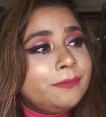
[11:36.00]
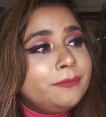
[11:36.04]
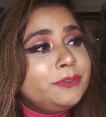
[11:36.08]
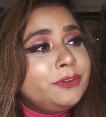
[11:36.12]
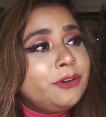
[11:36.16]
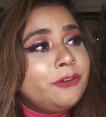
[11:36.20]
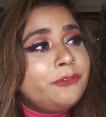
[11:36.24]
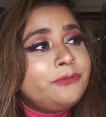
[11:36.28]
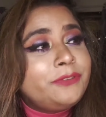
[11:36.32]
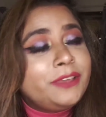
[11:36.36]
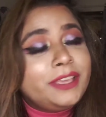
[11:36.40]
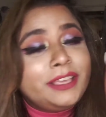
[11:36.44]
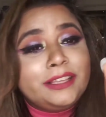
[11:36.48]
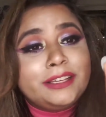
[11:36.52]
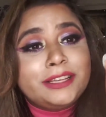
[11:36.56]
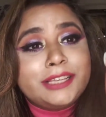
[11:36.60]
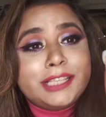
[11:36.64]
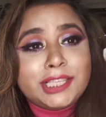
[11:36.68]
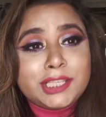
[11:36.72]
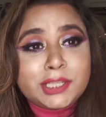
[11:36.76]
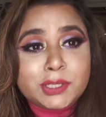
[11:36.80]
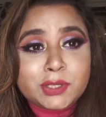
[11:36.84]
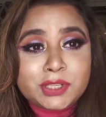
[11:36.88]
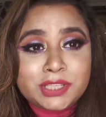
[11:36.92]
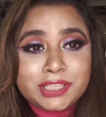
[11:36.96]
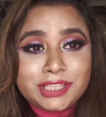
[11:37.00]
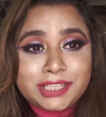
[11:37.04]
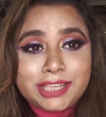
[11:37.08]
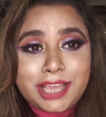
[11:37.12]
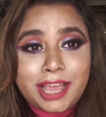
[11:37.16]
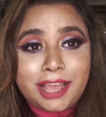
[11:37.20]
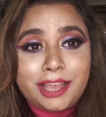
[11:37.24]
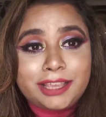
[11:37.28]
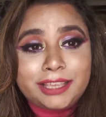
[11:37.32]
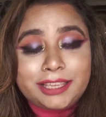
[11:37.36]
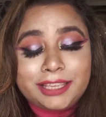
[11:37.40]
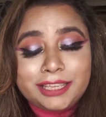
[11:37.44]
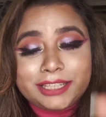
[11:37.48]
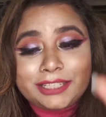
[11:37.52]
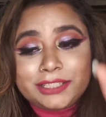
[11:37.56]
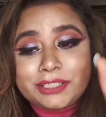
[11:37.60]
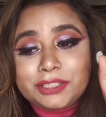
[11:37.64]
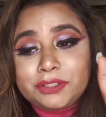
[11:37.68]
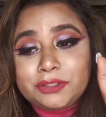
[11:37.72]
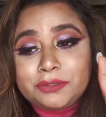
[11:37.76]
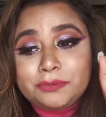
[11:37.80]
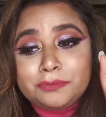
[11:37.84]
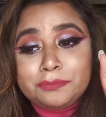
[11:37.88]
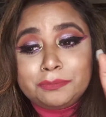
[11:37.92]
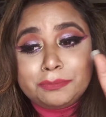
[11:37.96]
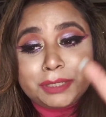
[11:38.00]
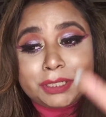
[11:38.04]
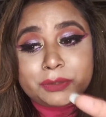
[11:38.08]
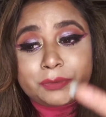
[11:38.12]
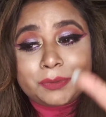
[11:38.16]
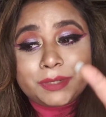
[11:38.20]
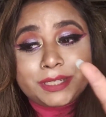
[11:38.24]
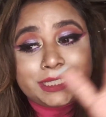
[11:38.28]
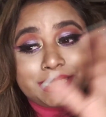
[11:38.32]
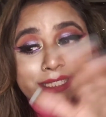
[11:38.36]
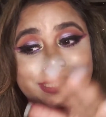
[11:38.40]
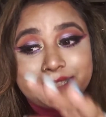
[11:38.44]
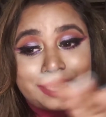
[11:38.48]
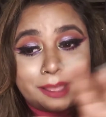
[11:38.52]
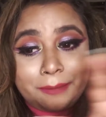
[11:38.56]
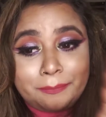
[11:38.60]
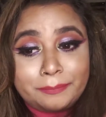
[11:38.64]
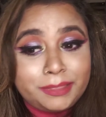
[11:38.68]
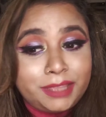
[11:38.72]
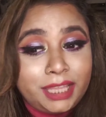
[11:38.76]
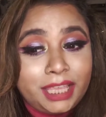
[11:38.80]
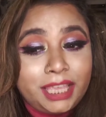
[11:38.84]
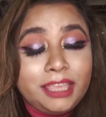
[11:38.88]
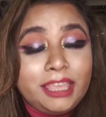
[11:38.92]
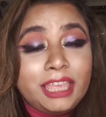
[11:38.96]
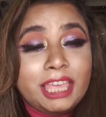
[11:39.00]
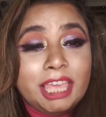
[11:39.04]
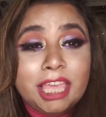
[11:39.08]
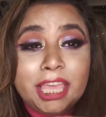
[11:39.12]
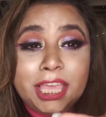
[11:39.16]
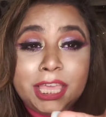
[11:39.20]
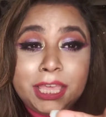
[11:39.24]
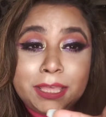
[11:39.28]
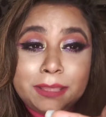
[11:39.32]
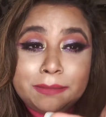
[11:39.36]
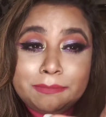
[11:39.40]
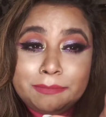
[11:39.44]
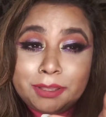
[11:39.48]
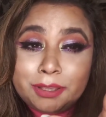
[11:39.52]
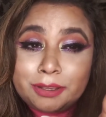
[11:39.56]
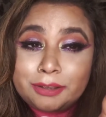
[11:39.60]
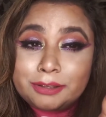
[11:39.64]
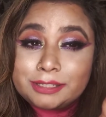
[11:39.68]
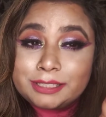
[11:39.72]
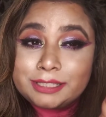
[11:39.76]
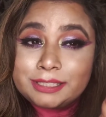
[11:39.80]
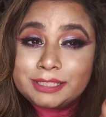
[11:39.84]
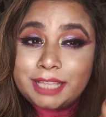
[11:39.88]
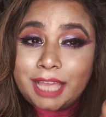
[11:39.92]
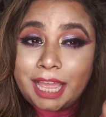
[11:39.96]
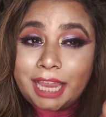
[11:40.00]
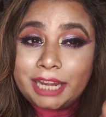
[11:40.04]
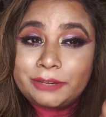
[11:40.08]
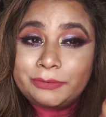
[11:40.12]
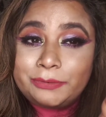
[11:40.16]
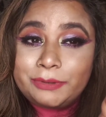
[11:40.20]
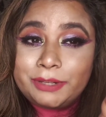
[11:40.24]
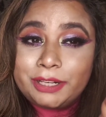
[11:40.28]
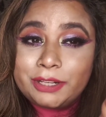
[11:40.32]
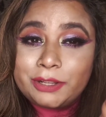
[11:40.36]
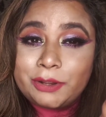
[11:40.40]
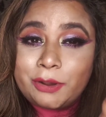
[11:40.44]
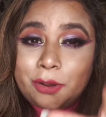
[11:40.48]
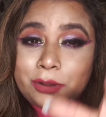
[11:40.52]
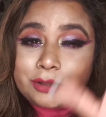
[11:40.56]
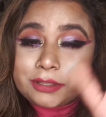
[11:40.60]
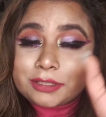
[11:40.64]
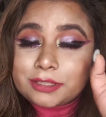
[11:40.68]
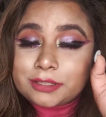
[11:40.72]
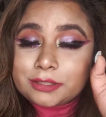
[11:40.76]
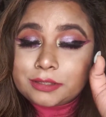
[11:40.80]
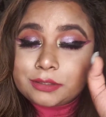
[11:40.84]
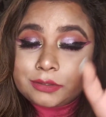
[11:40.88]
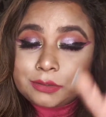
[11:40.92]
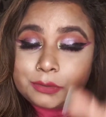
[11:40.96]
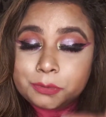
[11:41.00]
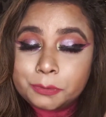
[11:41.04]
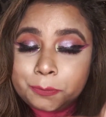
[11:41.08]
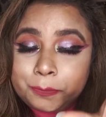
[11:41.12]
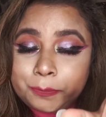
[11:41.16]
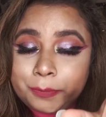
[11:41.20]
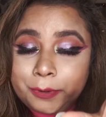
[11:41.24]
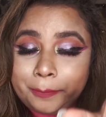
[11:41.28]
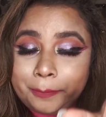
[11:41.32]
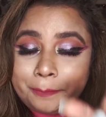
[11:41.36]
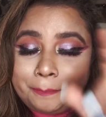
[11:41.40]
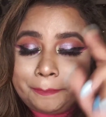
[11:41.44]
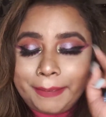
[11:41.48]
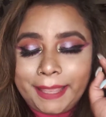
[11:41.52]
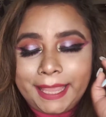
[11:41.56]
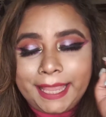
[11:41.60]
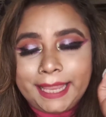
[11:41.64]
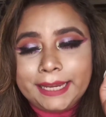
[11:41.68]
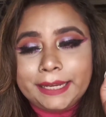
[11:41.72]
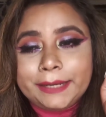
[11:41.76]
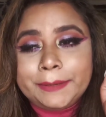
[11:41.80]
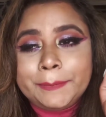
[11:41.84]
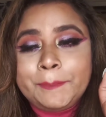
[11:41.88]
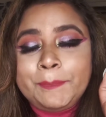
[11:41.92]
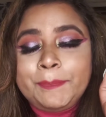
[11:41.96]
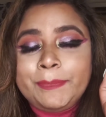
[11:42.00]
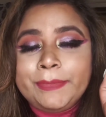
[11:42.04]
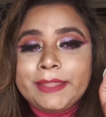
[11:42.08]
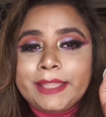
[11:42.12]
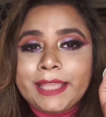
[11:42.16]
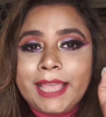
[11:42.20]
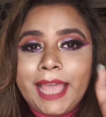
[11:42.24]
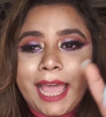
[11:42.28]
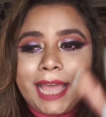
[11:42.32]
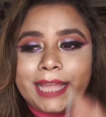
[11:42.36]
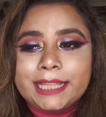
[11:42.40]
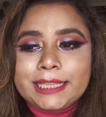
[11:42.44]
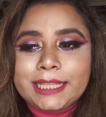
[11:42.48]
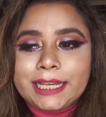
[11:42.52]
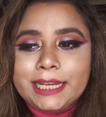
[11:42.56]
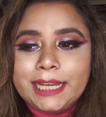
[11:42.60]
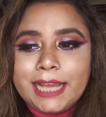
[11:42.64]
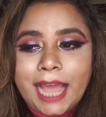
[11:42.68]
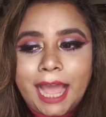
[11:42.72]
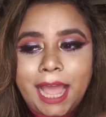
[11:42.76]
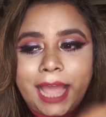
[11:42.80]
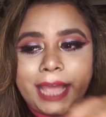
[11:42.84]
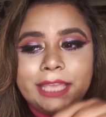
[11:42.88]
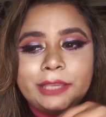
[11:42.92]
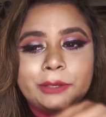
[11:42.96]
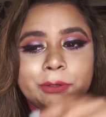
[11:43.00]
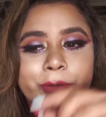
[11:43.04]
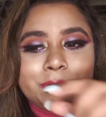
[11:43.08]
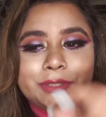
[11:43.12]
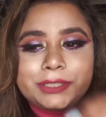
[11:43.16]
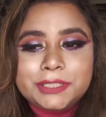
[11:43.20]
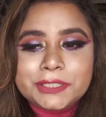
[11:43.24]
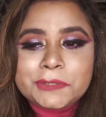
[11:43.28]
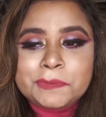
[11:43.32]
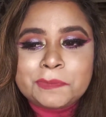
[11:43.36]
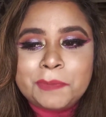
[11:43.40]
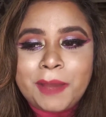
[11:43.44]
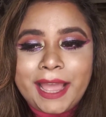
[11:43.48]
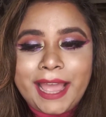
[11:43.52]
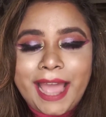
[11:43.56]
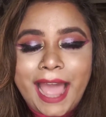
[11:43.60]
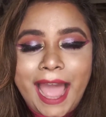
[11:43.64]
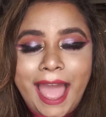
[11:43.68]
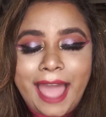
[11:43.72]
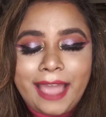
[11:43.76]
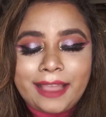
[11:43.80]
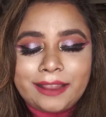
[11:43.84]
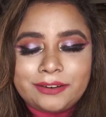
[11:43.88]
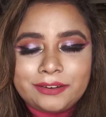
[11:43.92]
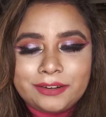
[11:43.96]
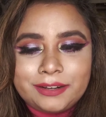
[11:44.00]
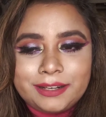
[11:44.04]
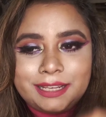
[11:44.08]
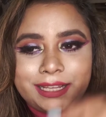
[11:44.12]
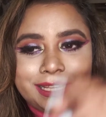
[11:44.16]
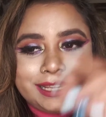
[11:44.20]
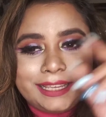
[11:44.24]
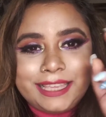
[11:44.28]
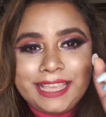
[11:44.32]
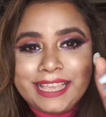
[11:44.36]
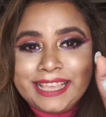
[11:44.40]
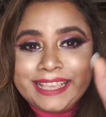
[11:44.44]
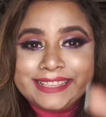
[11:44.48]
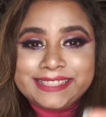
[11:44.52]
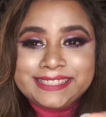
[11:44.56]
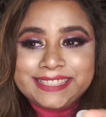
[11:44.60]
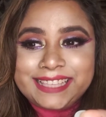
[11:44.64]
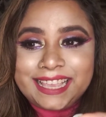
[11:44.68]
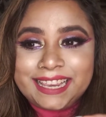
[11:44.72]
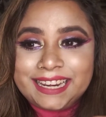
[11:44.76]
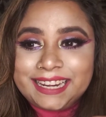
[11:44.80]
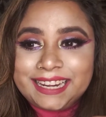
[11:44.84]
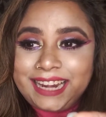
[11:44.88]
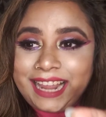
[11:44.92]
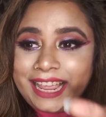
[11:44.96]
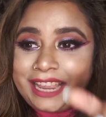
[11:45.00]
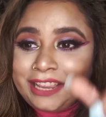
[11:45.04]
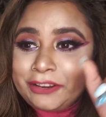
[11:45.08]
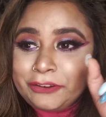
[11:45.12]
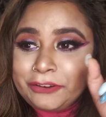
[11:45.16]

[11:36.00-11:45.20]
your fingers to stuck in between something, because that will cause super pain. And the guy who did my acrylic, he said,